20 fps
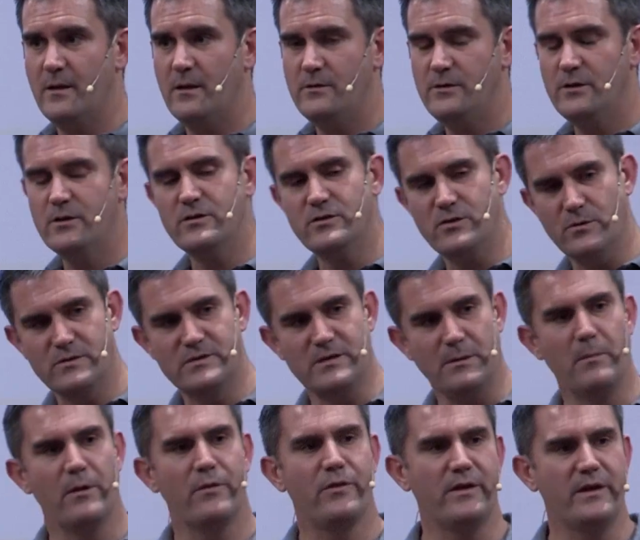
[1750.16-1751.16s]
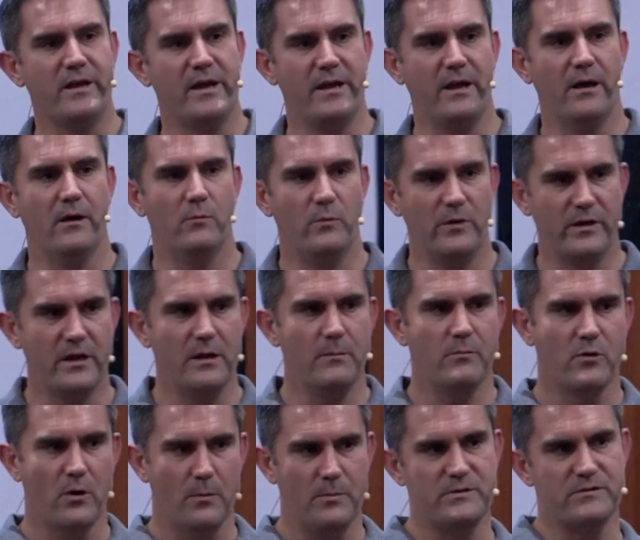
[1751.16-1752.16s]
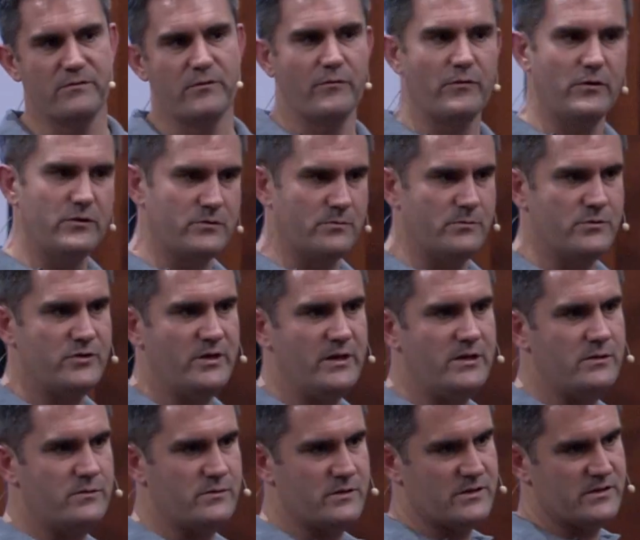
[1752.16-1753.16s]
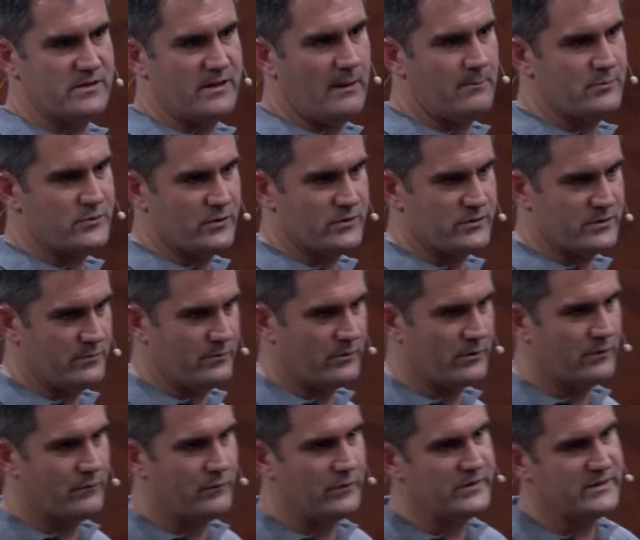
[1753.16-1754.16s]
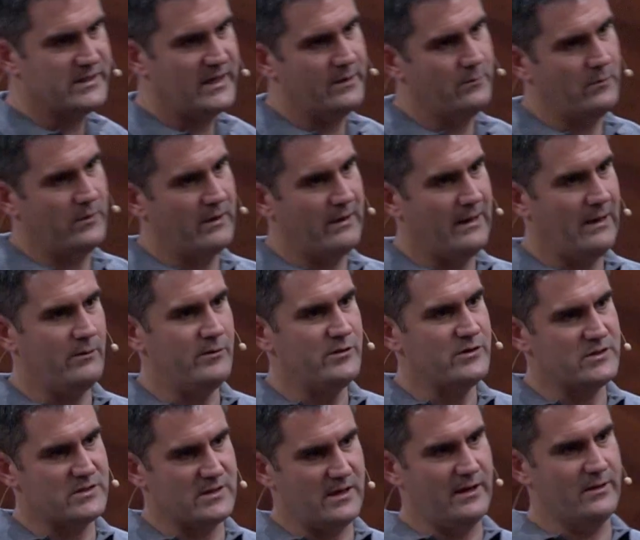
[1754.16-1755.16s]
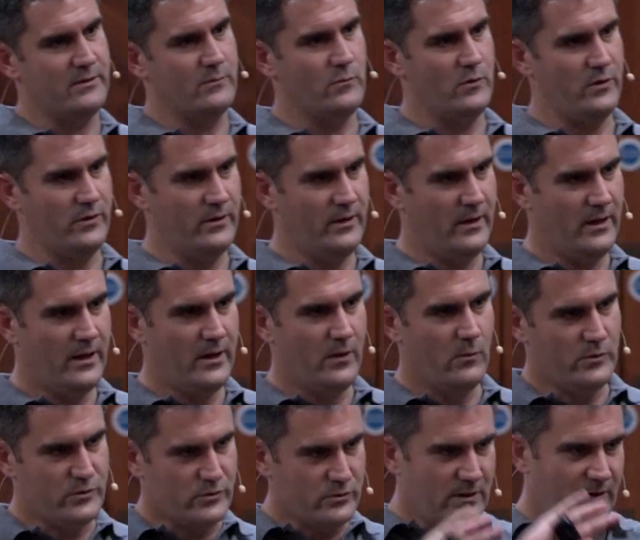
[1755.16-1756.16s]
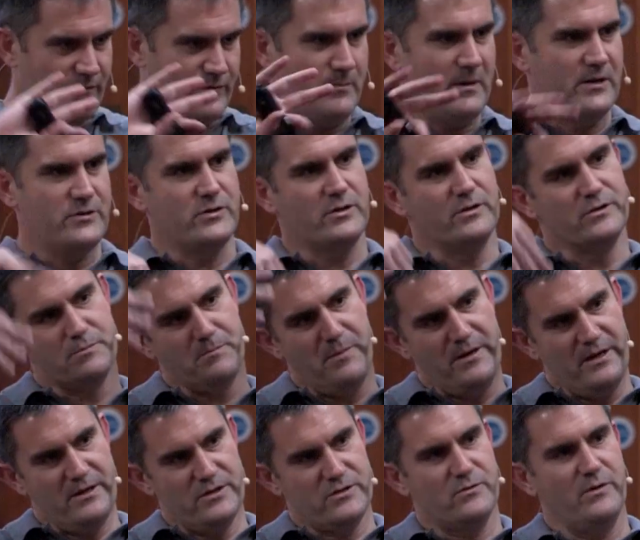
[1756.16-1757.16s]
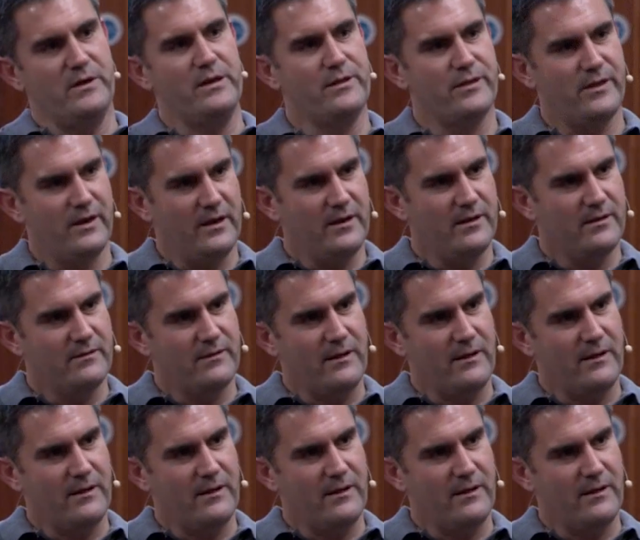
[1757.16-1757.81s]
You can do a similar thing here. We keep copies of the virtual machine using snapshots of the recovery site, and we allow you to select the one. We don't have the magical spinning screen thing.